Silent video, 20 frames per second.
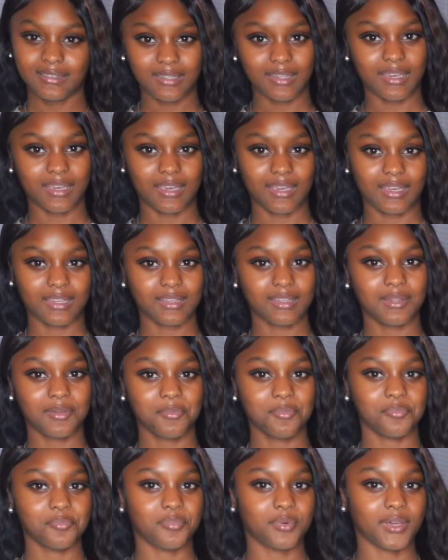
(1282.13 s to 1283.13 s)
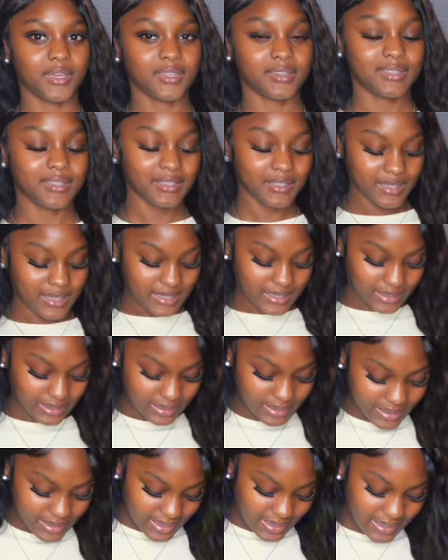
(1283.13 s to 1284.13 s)
10. But then again,
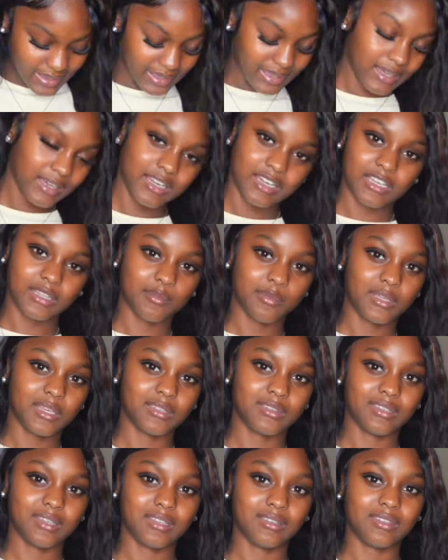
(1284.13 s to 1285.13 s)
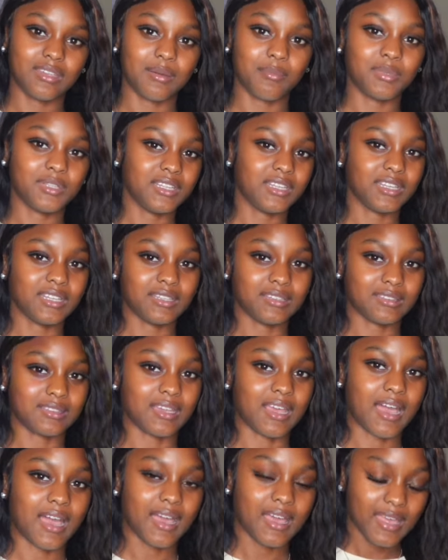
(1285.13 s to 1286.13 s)
it could be a 10-10, but then again, it's
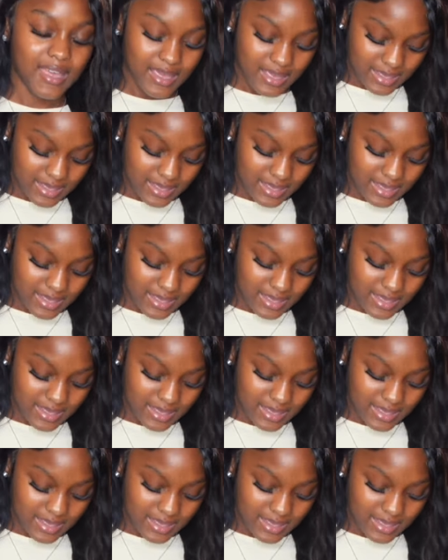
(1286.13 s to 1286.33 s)
not.